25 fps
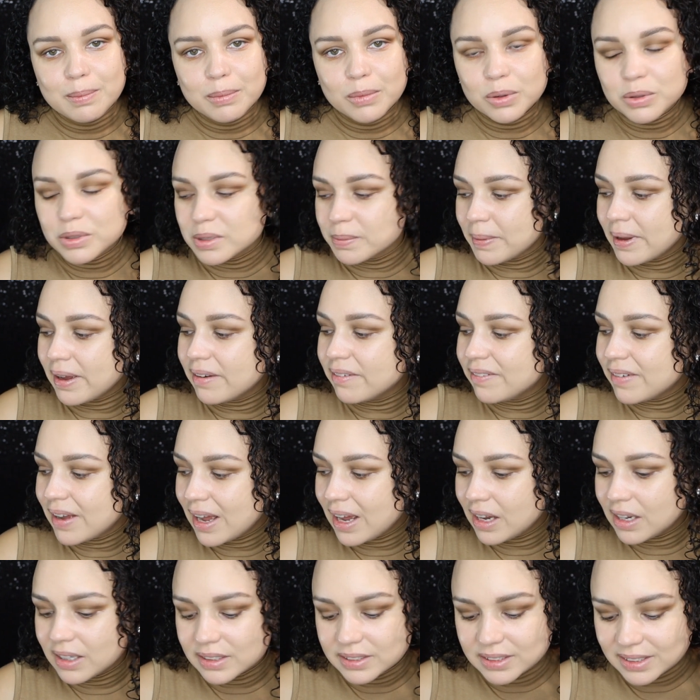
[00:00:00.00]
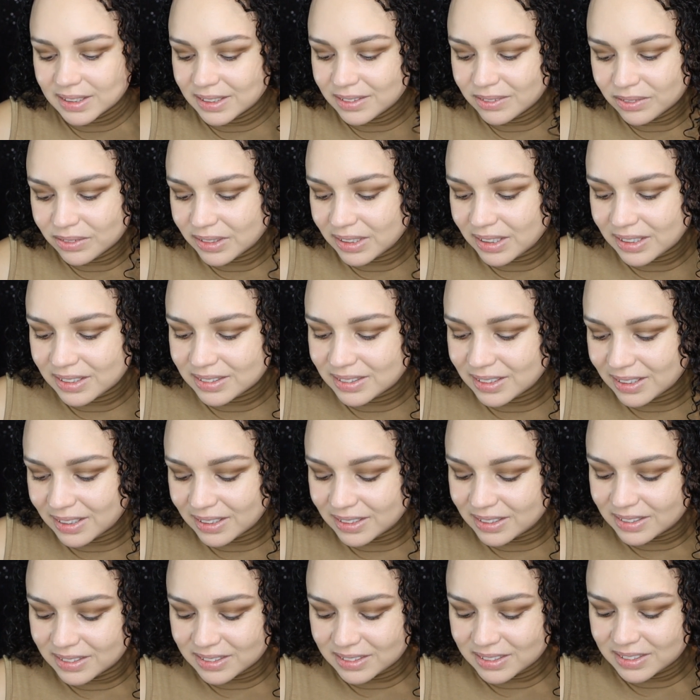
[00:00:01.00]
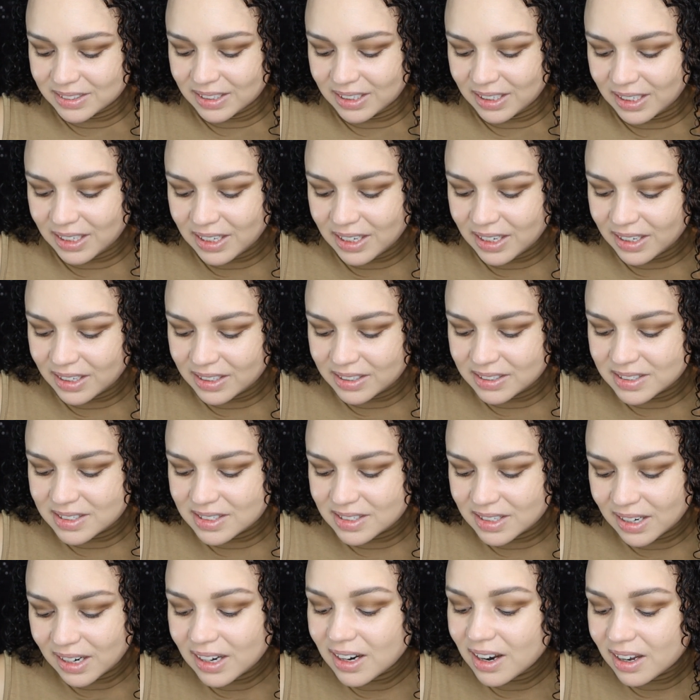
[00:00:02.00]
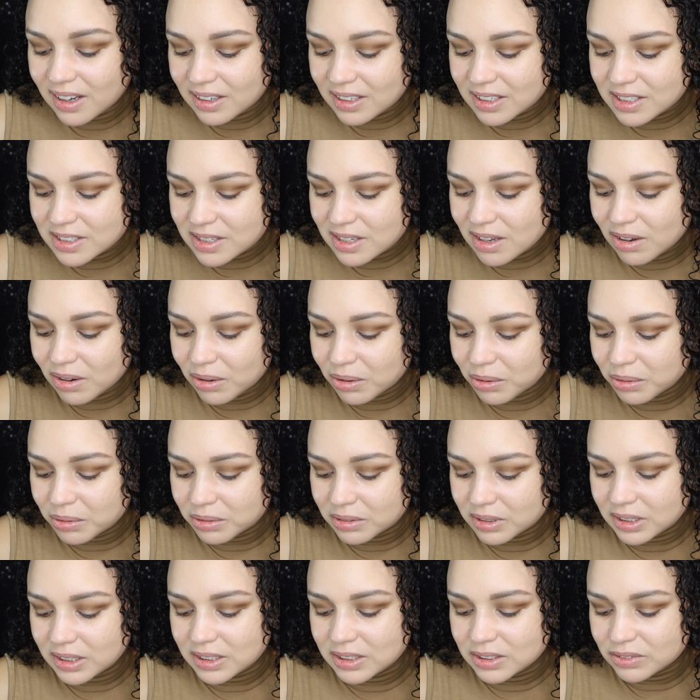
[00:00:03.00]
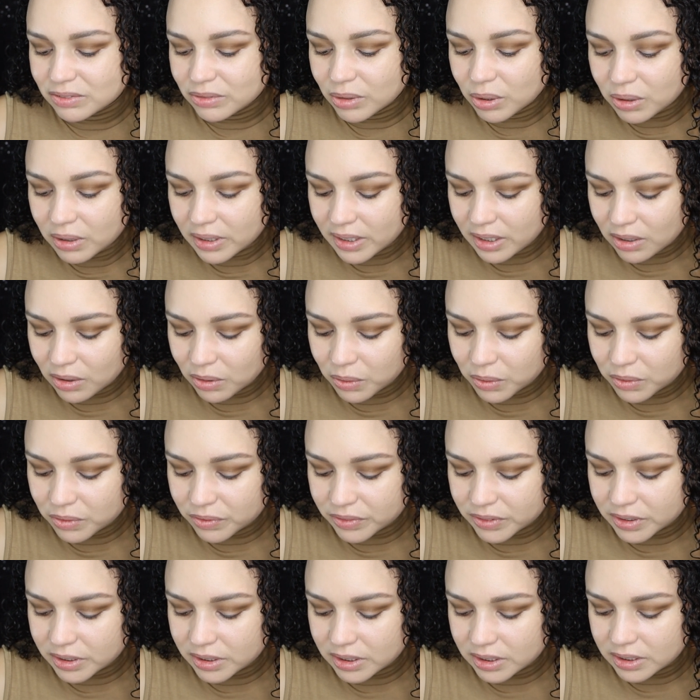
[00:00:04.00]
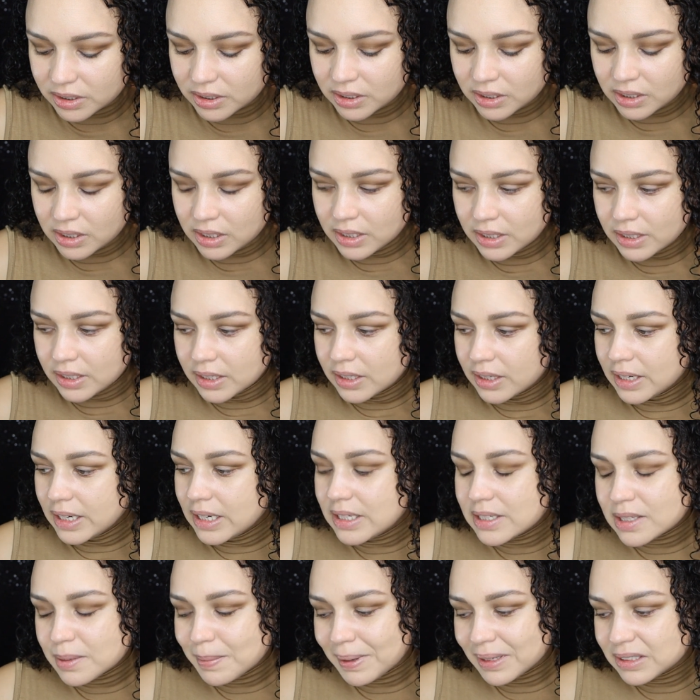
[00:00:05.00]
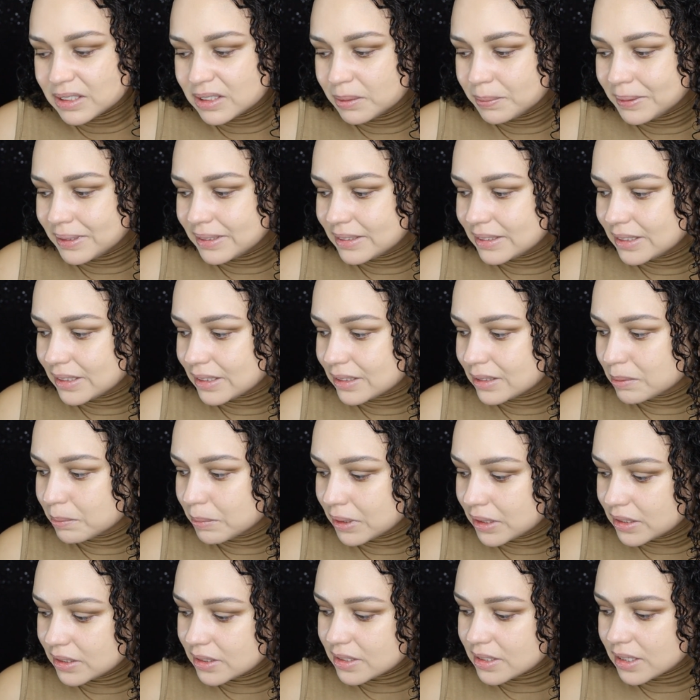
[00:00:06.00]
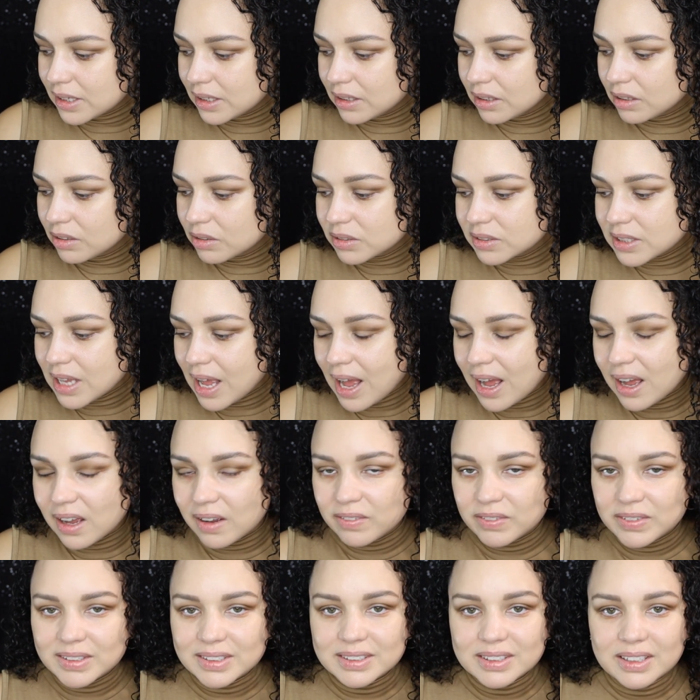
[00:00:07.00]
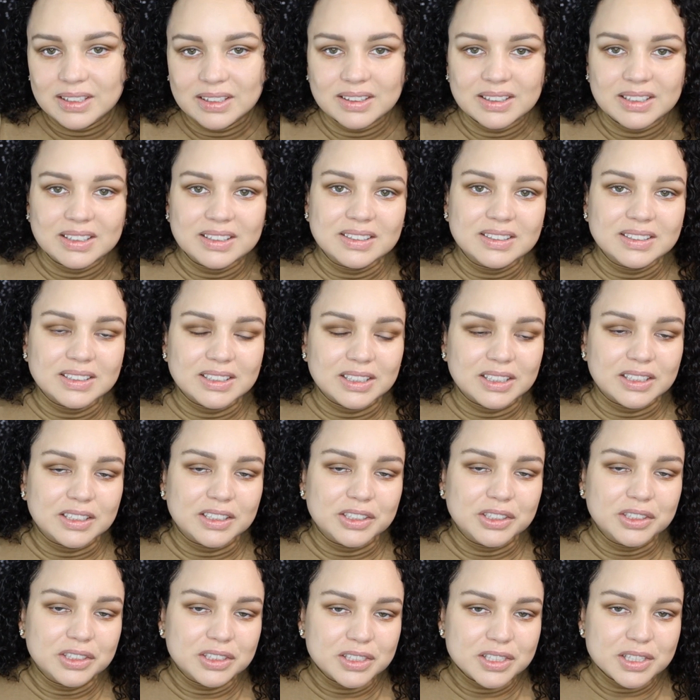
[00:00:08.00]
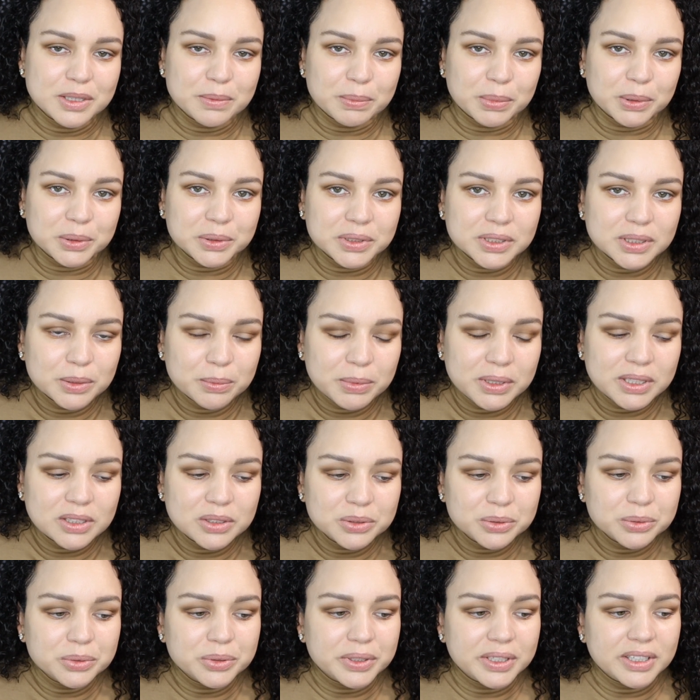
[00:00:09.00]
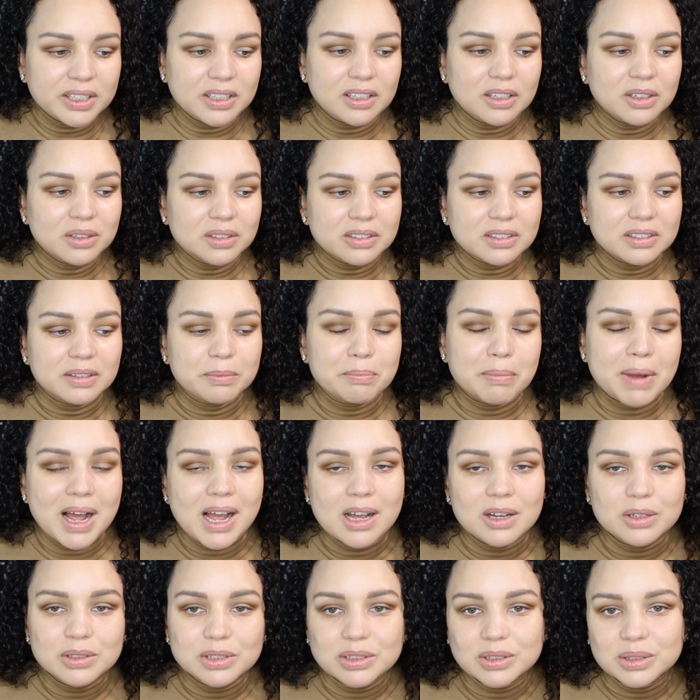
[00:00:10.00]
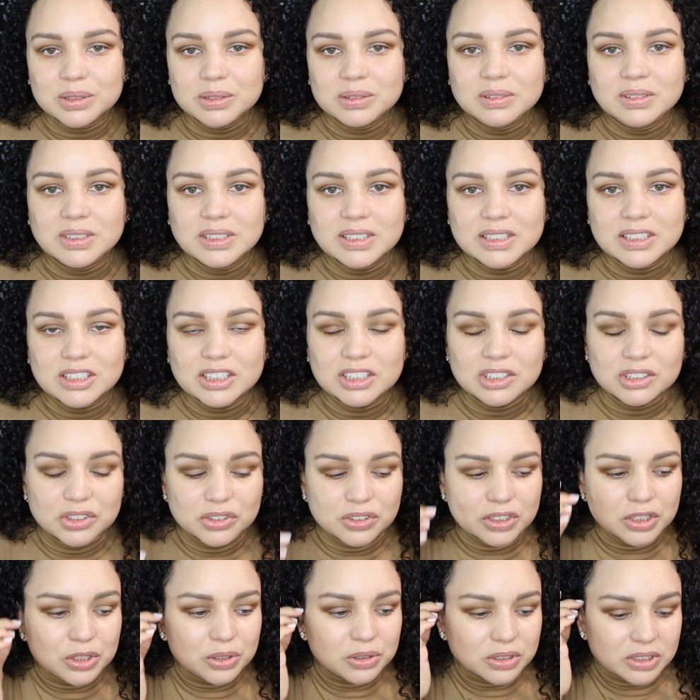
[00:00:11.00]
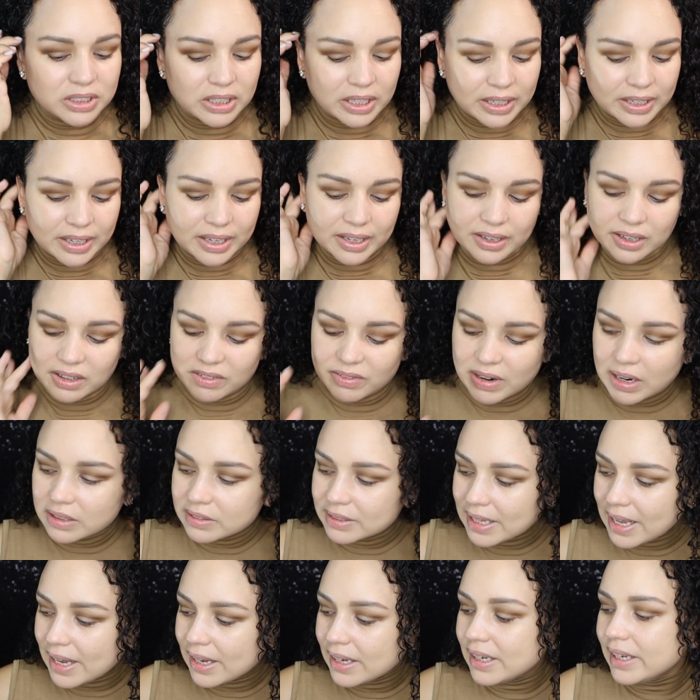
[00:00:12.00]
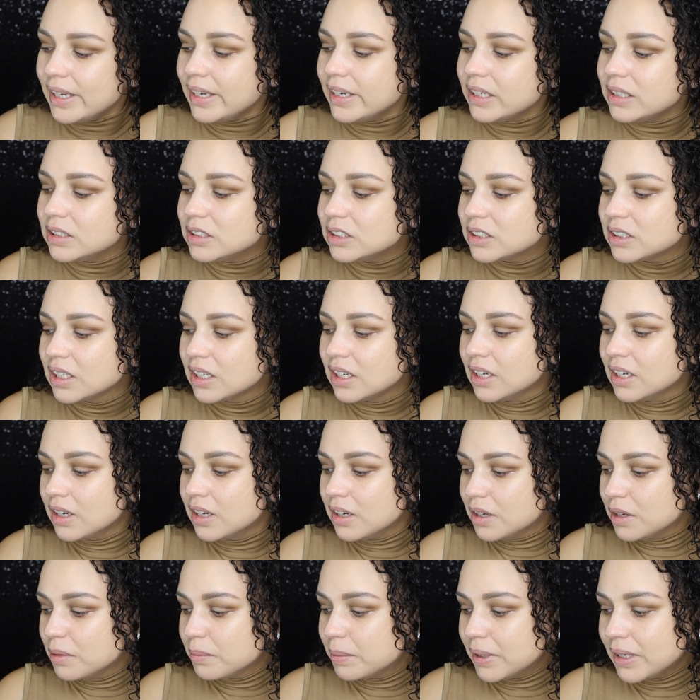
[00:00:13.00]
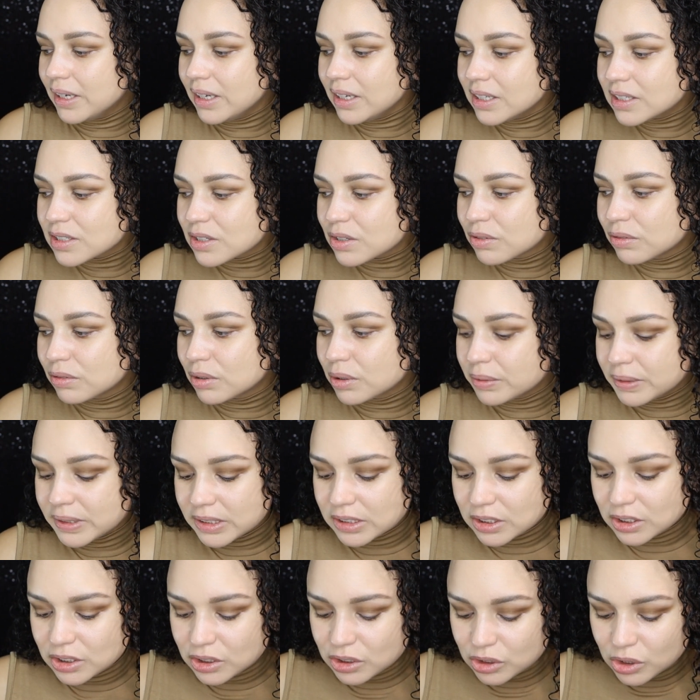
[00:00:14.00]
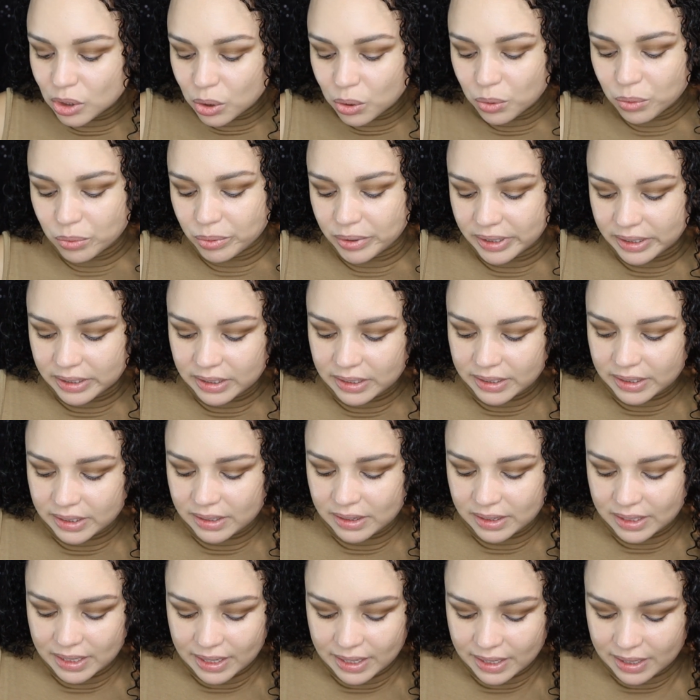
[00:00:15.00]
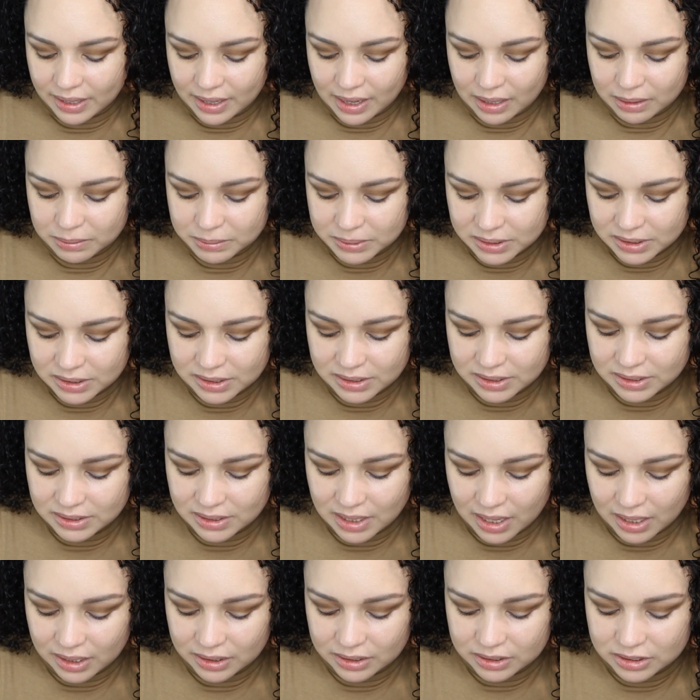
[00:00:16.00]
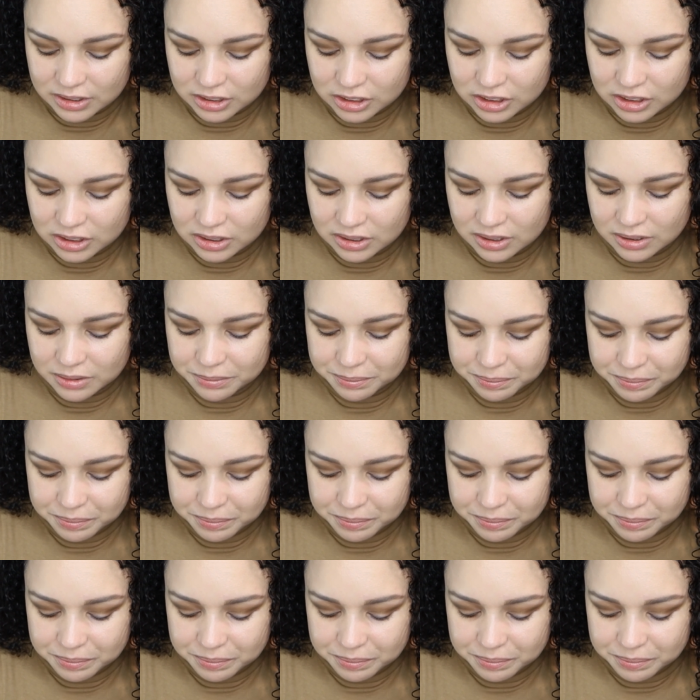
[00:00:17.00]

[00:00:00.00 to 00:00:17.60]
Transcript: goes by fast, it really does. He is sitting on his own, he's rolling over, he's about to be 6 months, and those are obviously things that you're supposed to be doing, you know, milestones that children usually hit around that age. But he is growing so quickly that I'm just astonished.